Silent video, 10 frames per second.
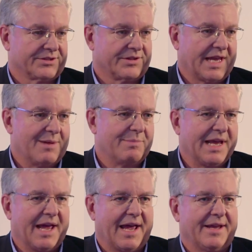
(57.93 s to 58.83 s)
So the
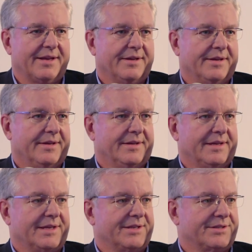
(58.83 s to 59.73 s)
NBA
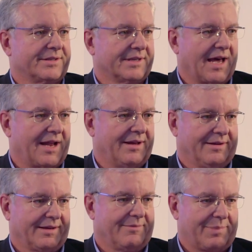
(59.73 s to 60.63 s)
is got,
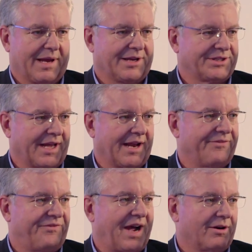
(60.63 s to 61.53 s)
a, got a, basically got
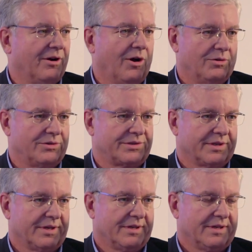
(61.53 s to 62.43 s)
a fire hose
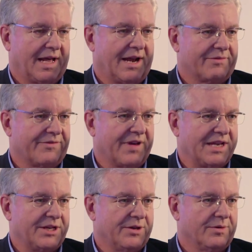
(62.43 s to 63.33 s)
at every
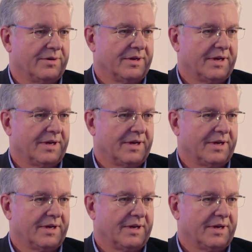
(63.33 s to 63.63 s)
venue